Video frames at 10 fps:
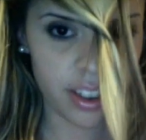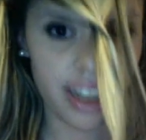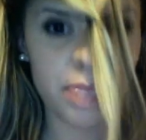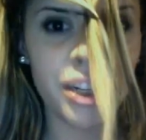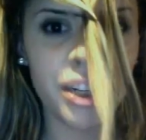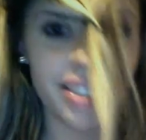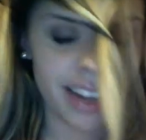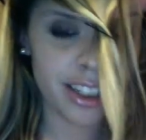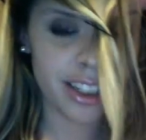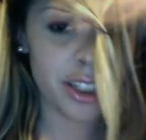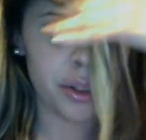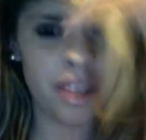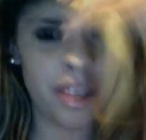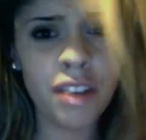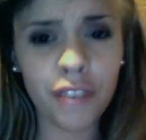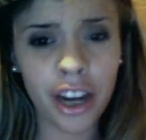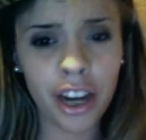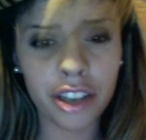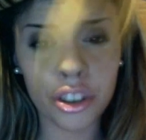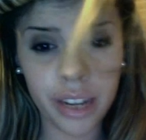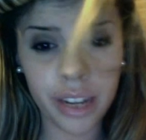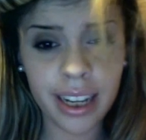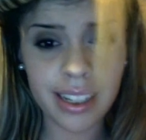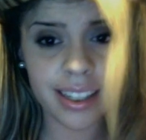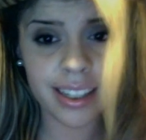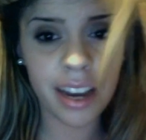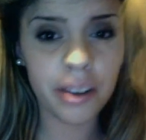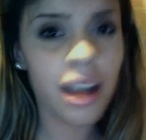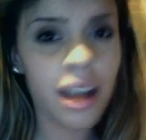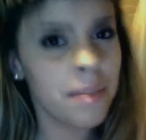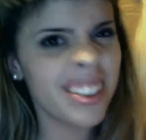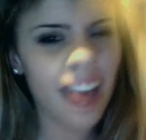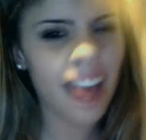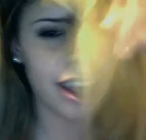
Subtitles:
and it's pretty sexy too. Even if your hair's straight and it's down, it's a